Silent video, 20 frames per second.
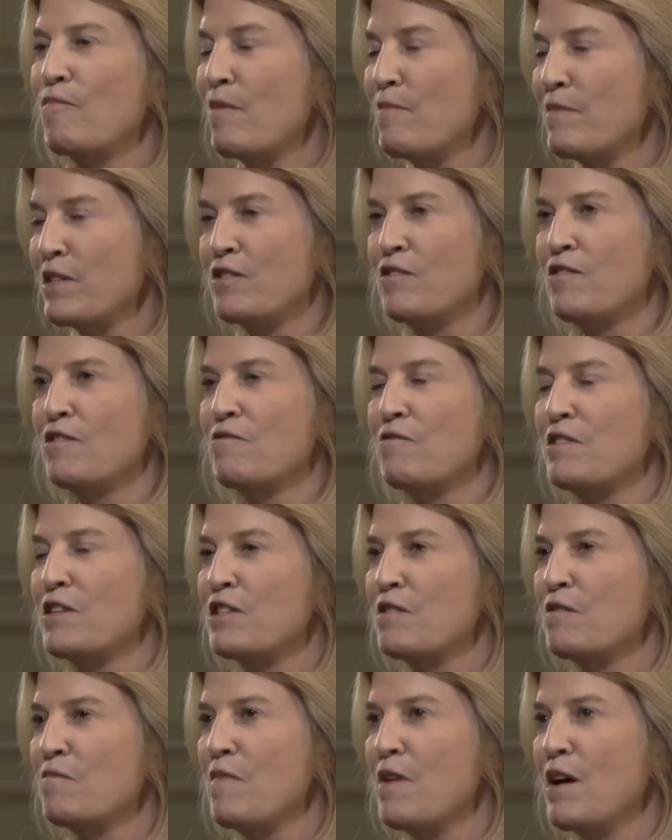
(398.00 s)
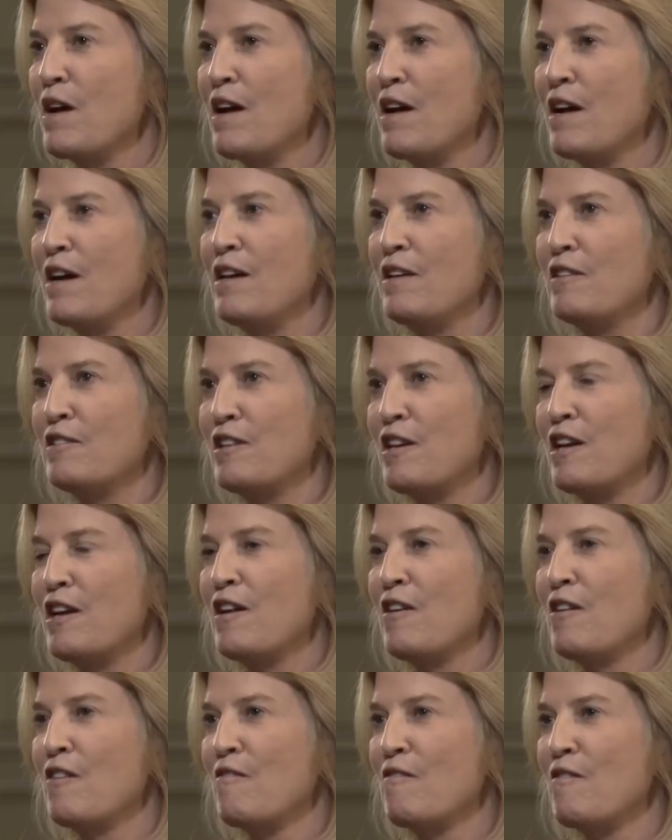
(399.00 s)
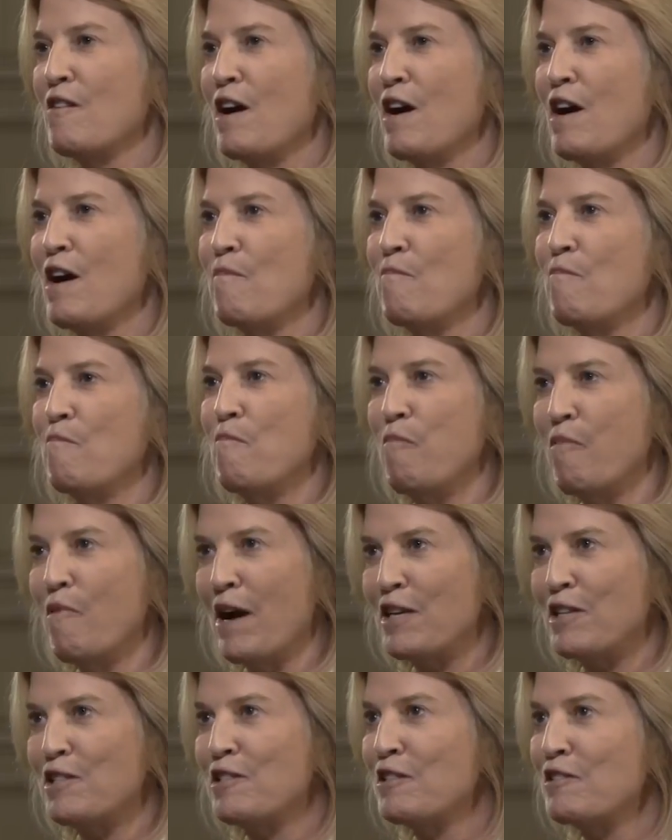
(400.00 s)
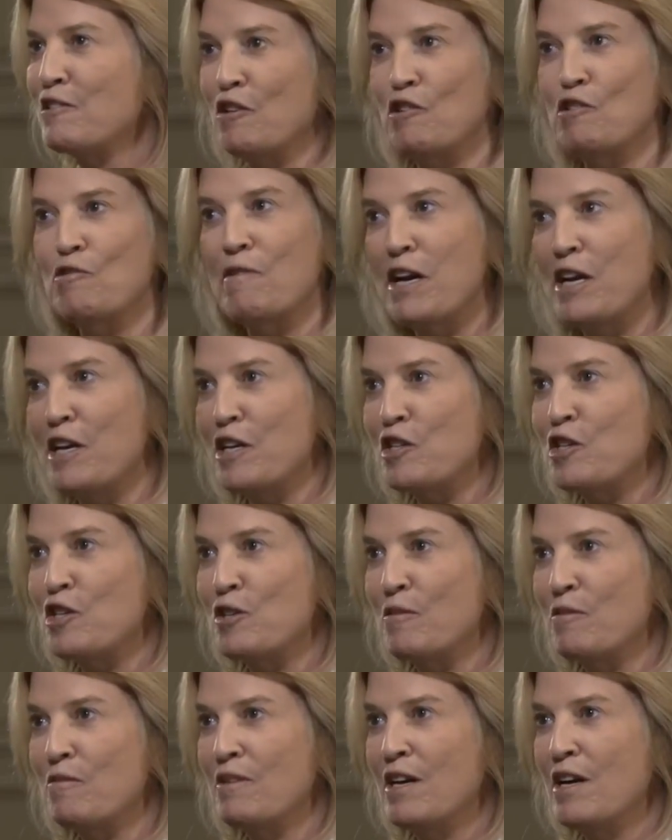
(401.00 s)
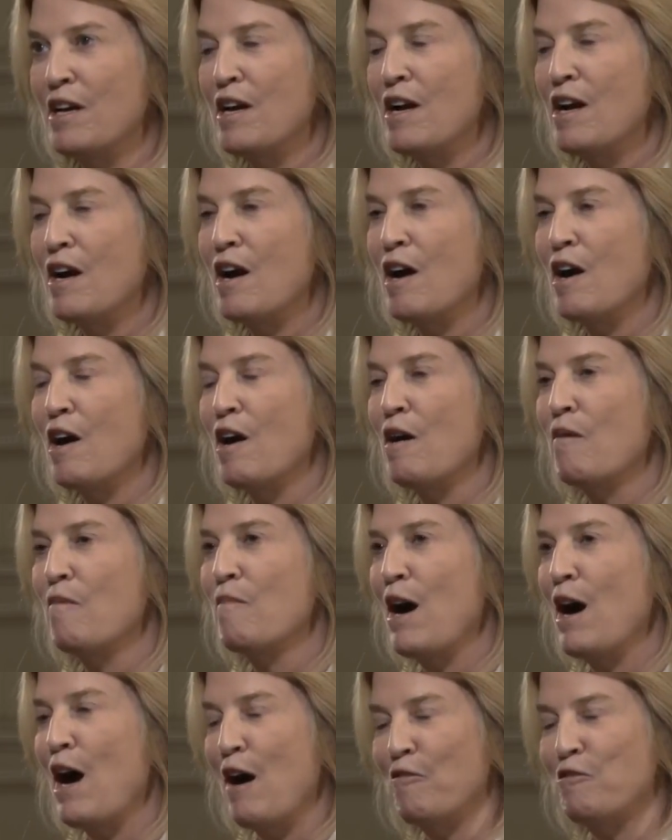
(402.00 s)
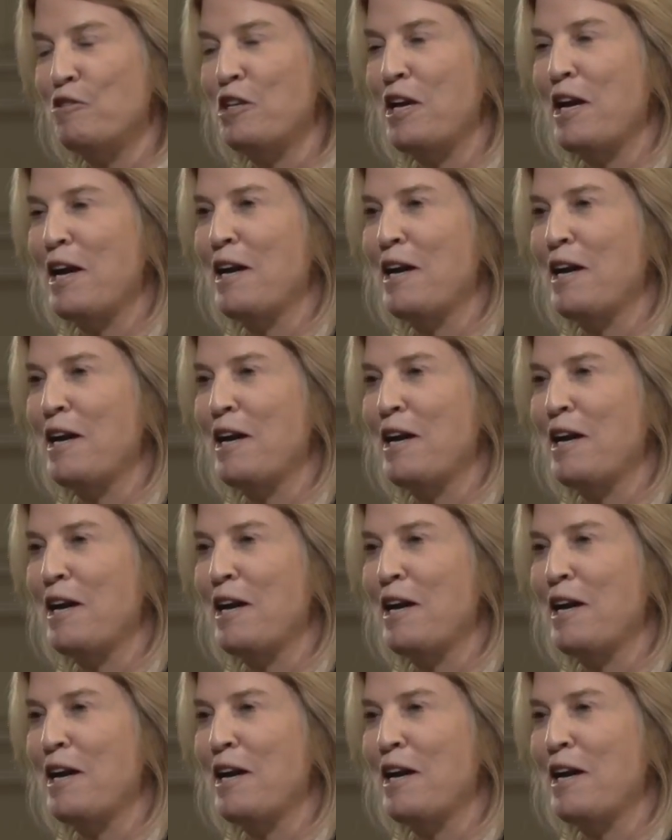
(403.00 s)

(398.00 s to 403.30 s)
Prime Minister Theresa May is here. Brexit's a trade issue. How's she